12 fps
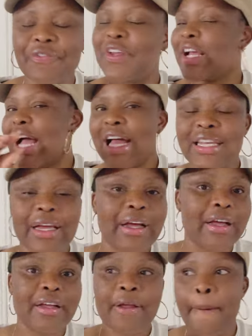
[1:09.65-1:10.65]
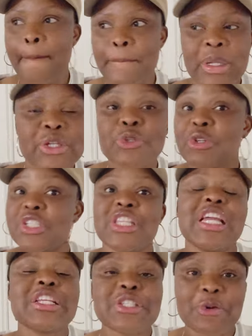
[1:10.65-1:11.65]
to kinda switch
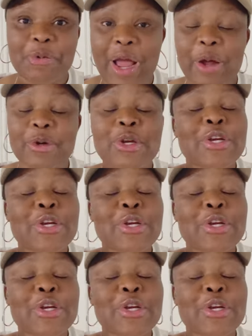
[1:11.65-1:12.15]
things around.